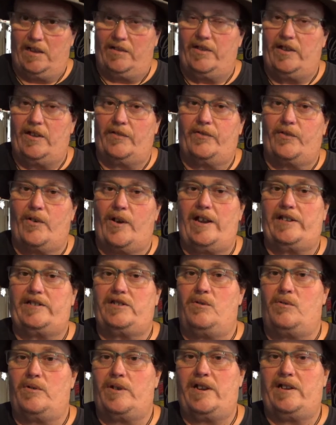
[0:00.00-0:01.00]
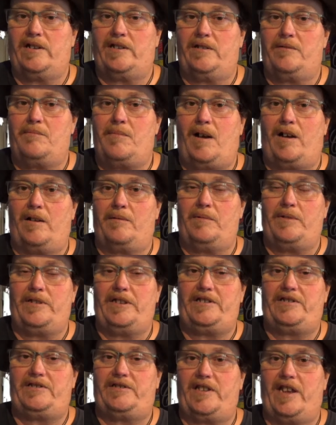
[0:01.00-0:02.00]
the threads going into the bottom of
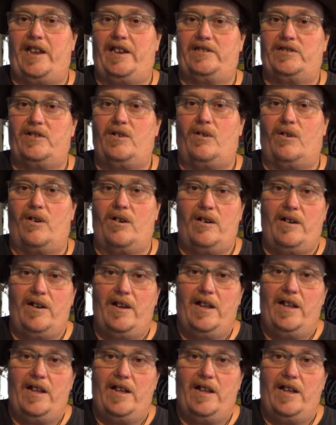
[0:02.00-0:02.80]
these things are,